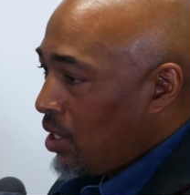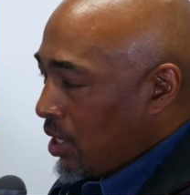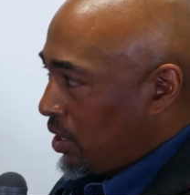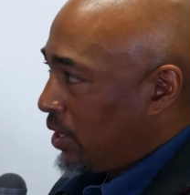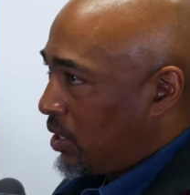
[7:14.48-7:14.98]

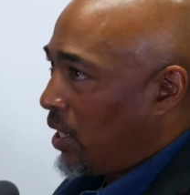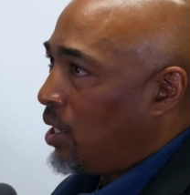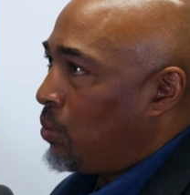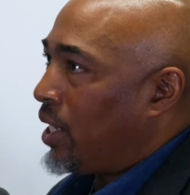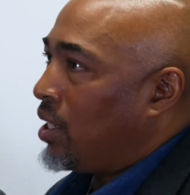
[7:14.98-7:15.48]
So it's
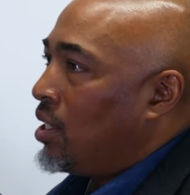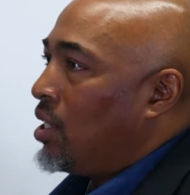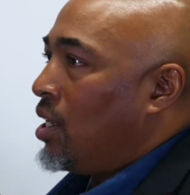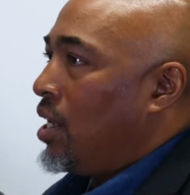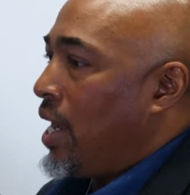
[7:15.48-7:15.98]
tailor wear.
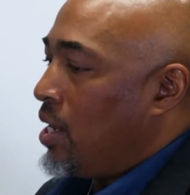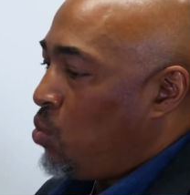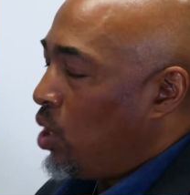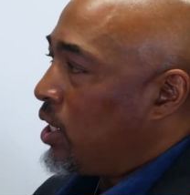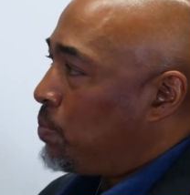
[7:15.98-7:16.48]
And
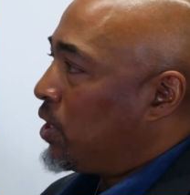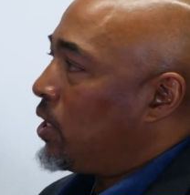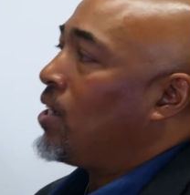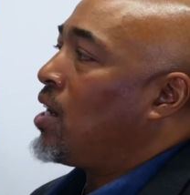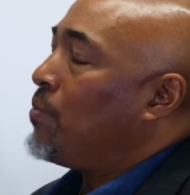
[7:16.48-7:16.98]
what this
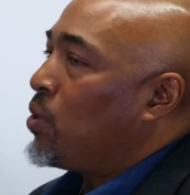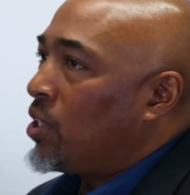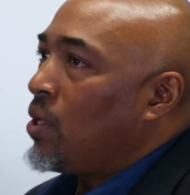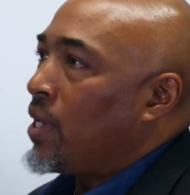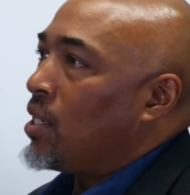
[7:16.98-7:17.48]
particular company were
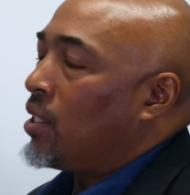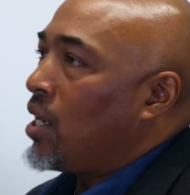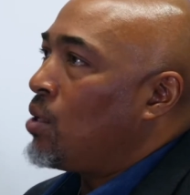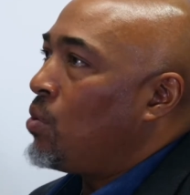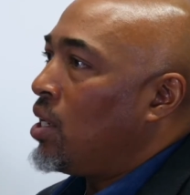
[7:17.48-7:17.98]
doing,
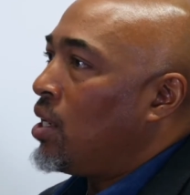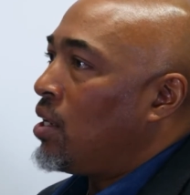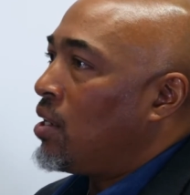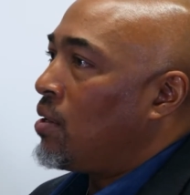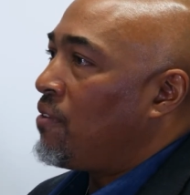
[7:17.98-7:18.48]
they were
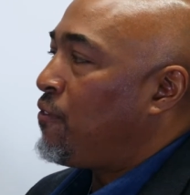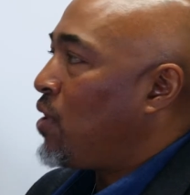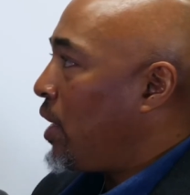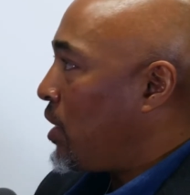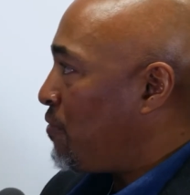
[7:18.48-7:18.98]

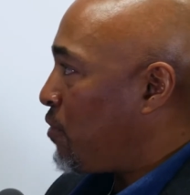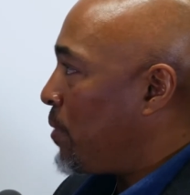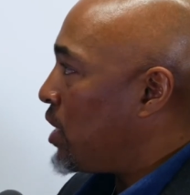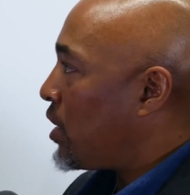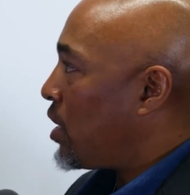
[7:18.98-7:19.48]
flying in from
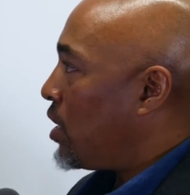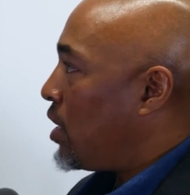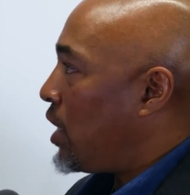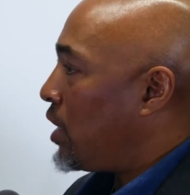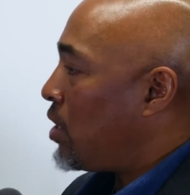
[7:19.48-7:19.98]
India
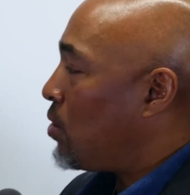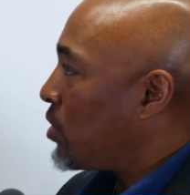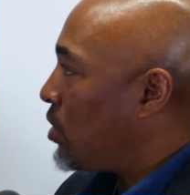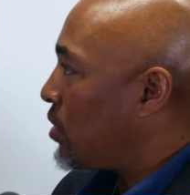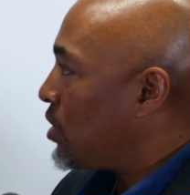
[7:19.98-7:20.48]
and Hong
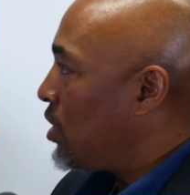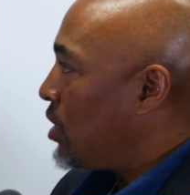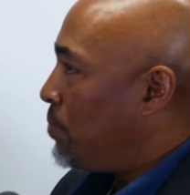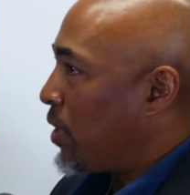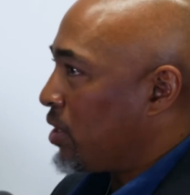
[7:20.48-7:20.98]
Kong,
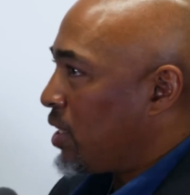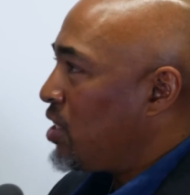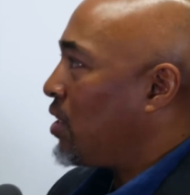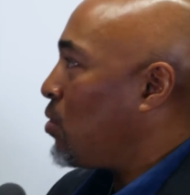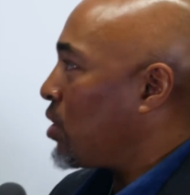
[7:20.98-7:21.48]
because India
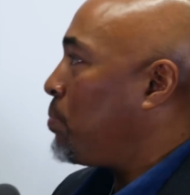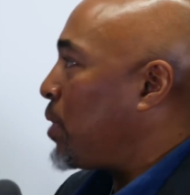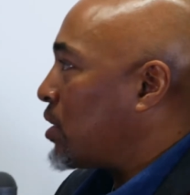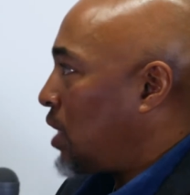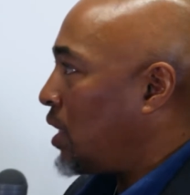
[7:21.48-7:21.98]
and Hong Kong are
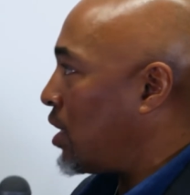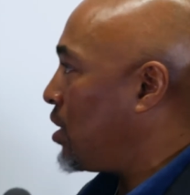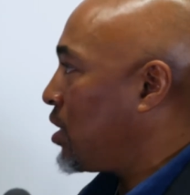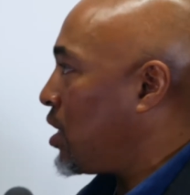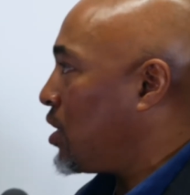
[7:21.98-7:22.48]
big tailor
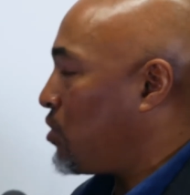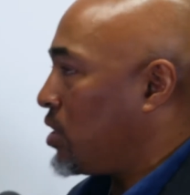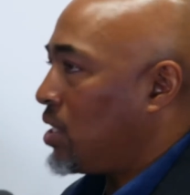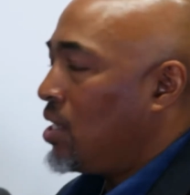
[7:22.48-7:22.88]
countries,